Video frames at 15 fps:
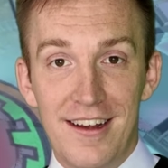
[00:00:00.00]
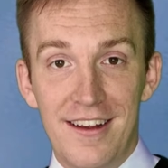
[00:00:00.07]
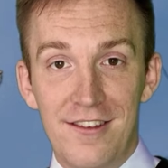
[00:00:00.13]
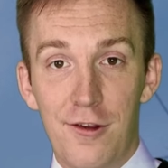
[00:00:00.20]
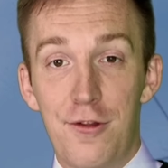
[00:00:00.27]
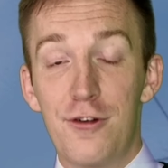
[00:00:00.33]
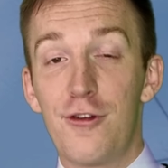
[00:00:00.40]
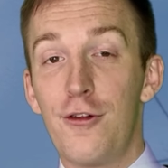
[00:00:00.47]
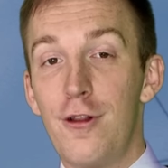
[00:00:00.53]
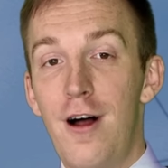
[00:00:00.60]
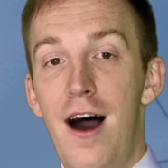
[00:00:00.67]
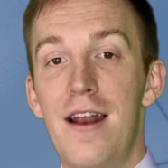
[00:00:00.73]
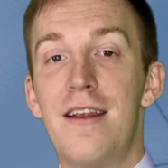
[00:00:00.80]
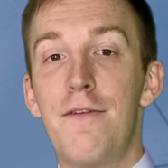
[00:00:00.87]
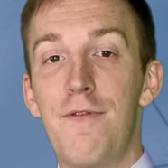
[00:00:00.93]
So there's a
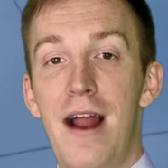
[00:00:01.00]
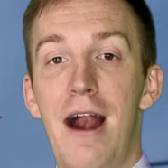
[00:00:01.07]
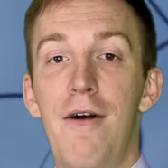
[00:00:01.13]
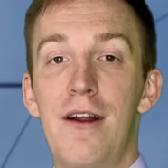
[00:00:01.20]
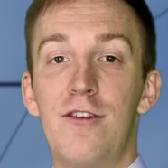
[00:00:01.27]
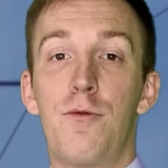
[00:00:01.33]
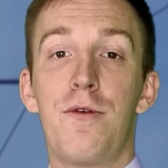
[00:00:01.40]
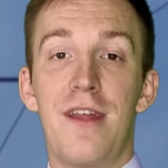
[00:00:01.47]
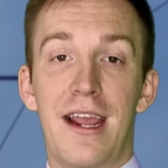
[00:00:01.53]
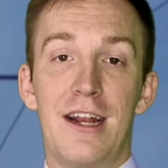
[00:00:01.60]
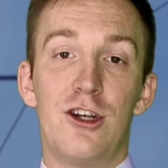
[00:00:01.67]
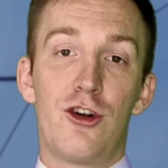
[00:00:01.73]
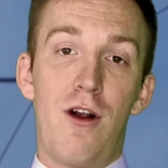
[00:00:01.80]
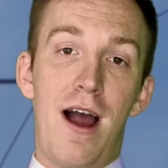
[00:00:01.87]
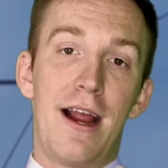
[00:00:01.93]
lot of different areas where they
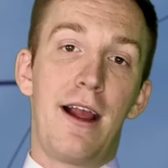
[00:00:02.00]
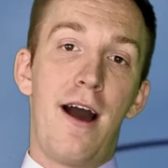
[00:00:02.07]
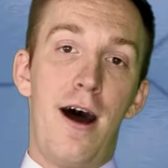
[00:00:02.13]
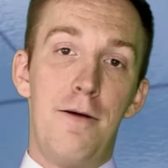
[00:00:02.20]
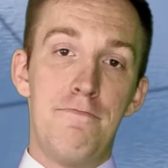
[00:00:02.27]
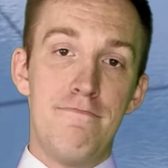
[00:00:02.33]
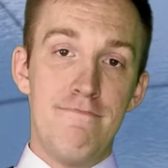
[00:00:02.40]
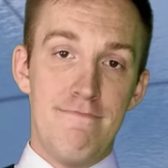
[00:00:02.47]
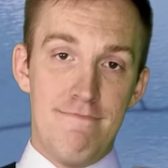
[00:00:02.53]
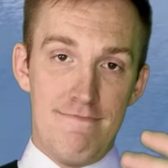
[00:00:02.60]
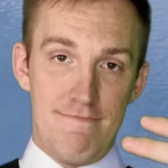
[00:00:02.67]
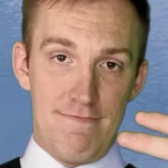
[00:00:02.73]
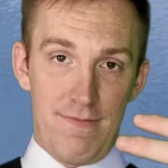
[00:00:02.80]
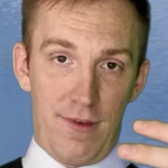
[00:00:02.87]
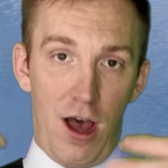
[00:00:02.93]
can try and
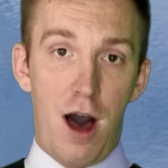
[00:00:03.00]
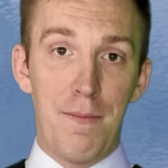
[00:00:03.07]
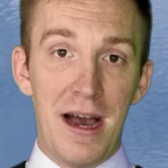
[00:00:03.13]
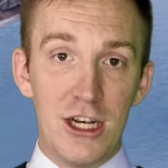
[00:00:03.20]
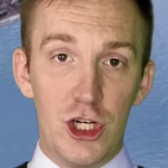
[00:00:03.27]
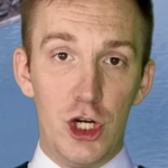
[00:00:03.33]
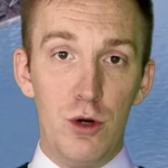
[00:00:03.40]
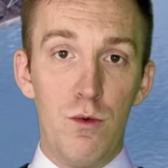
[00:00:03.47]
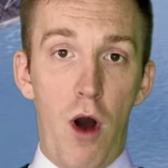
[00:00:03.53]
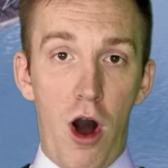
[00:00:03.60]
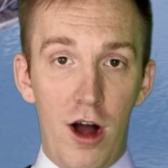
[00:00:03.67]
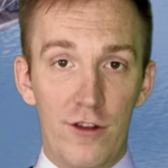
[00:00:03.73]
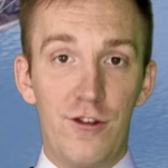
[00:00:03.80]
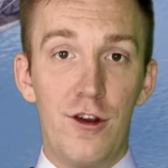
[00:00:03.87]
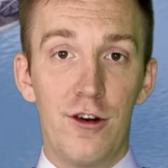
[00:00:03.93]
come at you
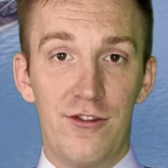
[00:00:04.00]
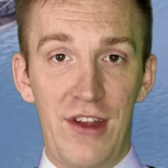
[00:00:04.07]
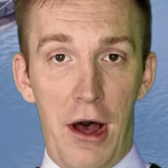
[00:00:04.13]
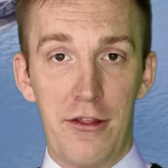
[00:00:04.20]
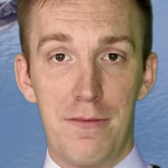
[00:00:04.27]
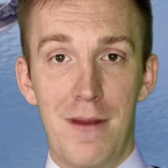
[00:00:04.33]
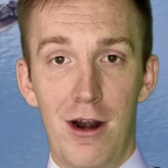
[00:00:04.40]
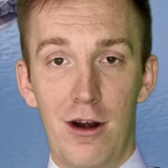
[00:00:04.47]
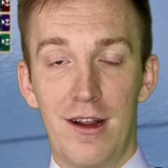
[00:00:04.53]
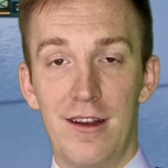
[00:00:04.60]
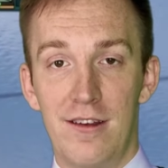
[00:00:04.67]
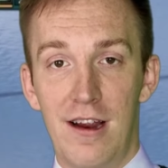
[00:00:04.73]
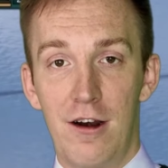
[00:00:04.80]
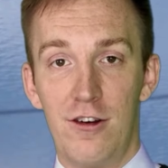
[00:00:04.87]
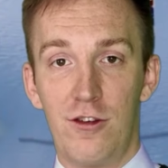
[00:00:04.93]
onto your South
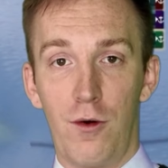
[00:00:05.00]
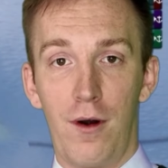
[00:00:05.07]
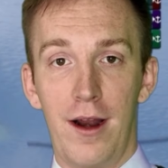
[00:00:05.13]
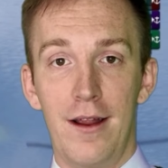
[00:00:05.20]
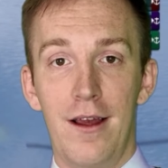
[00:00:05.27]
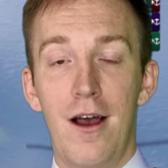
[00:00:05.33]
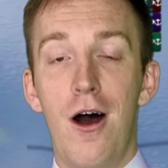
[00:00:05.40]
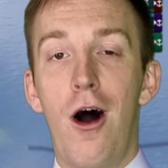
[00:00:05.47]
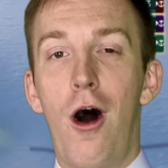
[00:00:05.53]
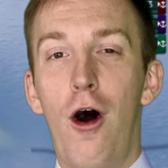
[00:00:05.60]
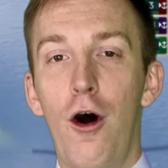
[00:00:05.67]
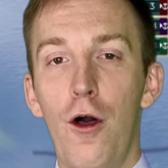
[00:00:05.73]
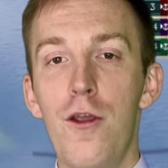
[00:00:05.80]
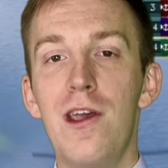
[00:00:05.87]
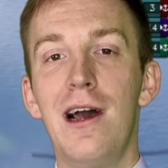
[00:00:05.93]
American territory.
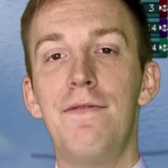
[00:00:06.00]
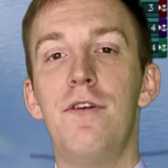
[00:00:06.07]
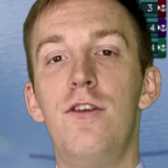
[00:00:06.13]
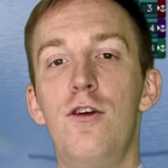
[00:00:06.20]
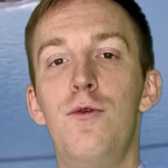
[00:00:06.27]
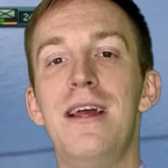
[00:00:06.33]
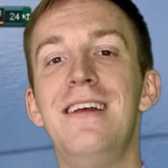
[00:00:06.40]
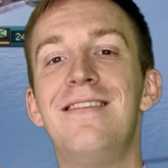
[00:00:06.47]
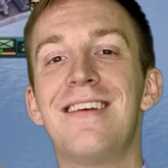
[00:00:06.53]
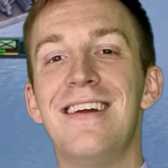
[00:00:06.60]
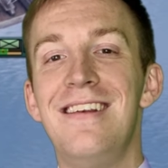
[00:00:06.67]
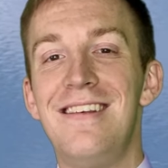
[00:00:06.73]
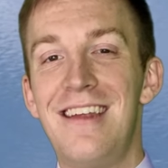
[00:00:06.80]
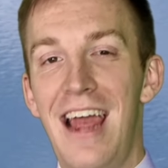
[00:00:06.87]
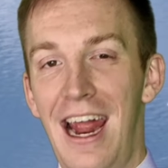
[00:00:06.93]
All you have to do is
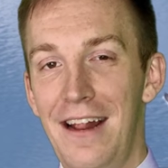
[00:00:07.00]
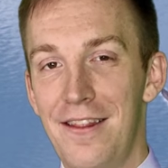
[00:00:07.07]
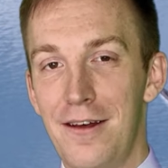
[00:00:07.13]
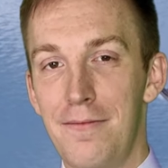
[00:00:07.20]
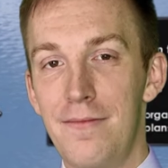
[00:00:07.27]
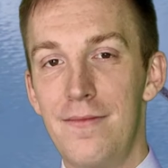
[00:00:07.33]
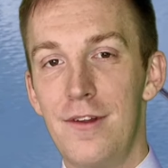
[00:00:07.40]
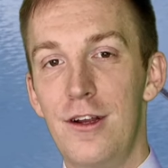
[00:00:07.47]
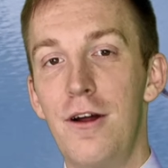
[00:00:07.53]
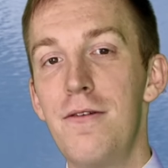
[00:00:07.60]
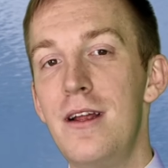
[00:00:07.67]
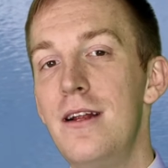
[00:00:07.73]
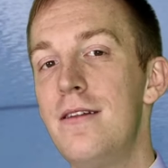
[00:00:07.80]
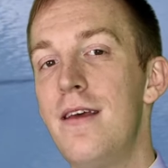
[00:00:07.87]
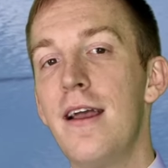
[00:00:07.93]
contain them. You don't
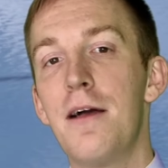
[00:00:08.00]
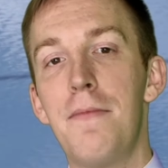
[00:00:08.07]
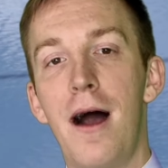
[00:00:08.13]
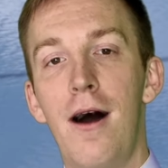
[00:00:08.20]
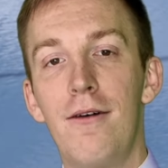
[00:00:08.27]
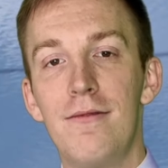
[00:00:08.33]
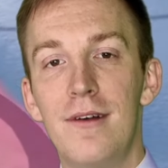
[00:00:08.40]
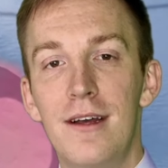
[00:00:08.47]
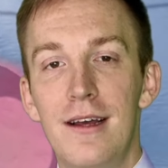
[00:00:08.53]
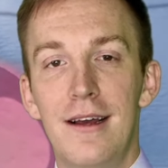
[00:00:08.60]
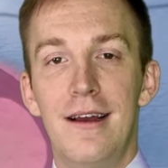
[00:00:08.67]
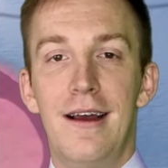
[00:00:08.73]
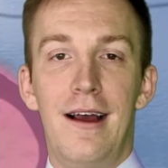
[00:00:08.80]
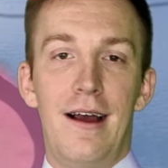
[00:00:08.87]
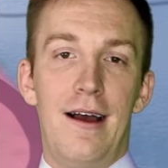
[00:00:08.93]
need to take them out.
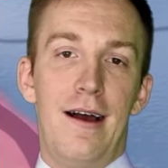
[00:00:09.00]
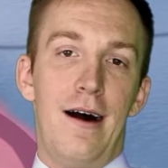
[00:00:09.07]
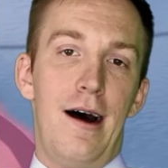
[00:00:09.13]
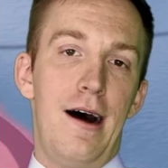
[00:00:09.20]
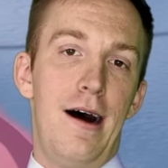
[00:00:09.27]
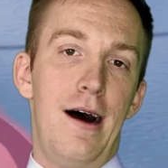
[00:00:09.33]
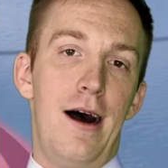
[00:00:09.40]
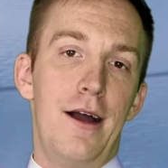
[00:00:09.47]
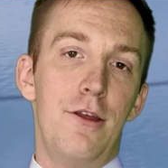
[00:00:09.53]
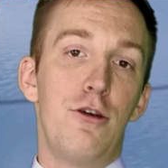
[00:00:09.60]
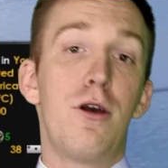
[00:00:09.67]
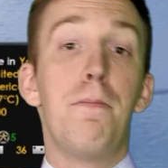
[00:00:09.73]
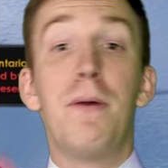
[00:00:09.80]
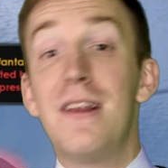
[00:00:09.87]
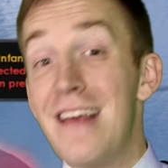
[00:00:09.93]
You
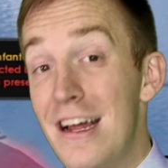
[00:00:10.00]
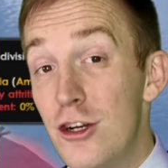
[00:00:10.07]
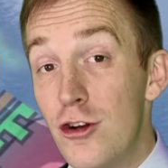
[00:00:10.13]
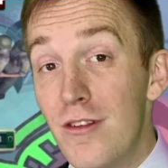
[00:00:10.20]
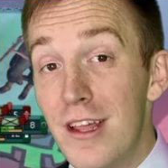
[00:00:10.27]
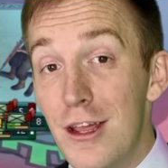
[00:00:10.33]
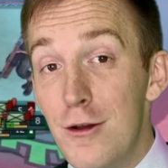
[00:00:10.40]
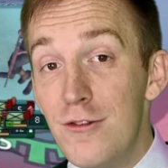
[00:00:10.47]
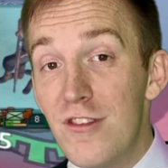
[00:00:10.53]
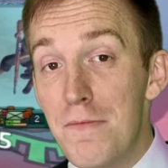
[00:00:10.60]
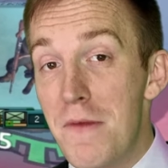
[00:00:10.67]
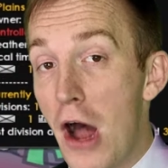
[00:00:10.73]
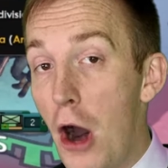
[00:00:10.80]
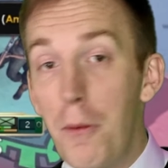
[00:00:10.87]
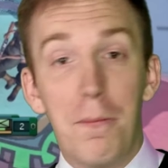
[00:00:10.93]
could potentially use
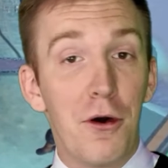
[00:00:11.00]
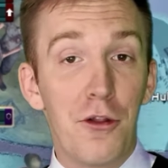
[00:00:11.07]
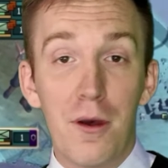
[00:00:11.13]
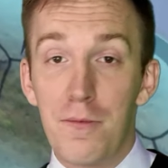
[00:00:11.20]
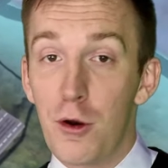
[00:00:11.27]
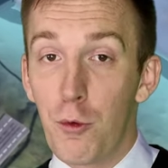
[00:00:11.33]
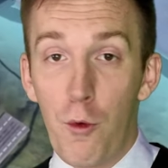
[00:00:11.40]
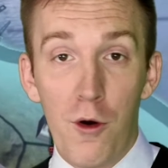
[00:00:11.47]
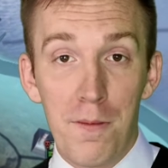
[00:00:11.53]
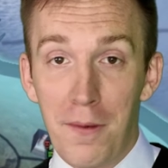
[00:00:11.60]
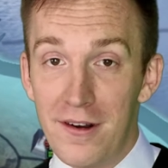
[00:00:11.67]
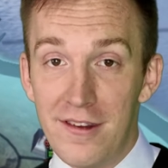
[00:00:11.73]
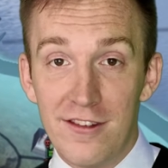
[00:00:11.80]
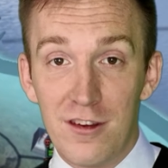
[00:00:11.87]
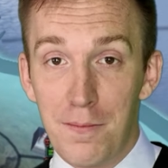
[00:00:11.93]
them to help build up your war
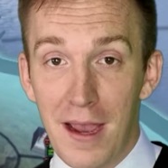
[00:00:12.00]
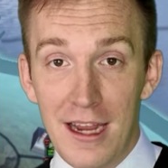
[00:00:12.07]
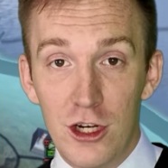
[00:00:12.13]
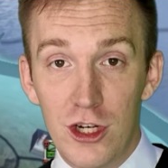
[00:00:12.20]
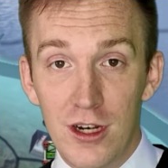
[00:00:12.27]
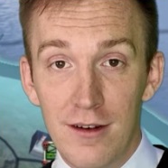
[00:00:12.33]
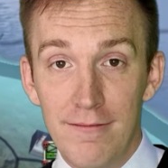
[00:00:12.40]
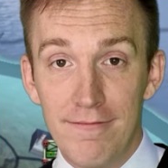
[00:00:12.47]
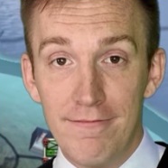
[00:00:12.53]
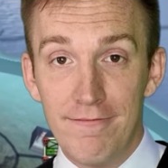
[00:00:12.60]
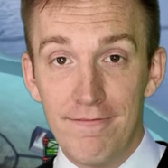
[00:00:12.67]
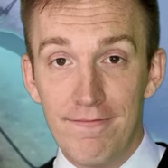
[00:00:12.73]
participation.